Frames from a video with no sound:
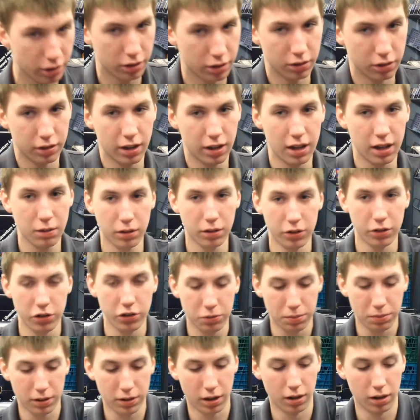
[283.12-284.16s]
ago, and anyone
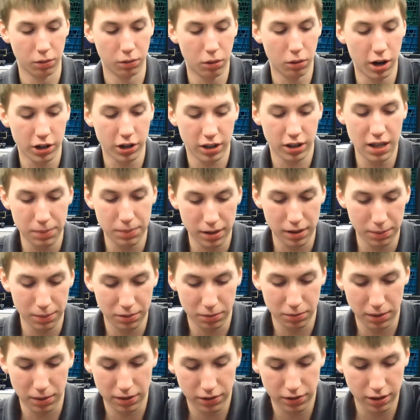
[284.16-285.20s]
who's been keeping up
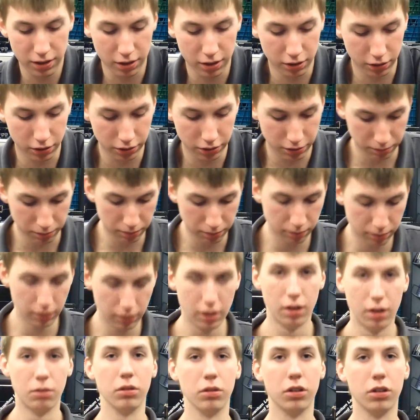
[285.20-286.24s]
with my videos
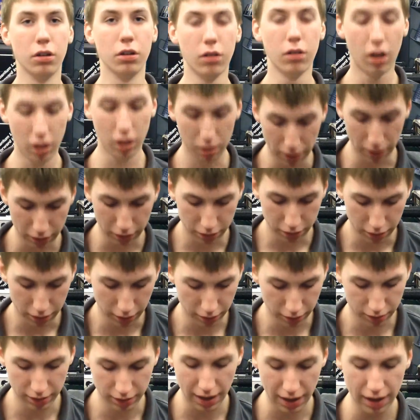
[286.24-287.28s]
will know all about
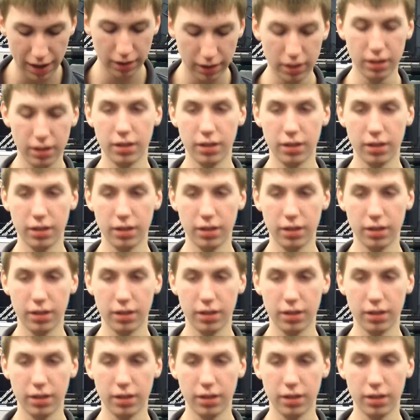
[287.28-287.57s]
this, and that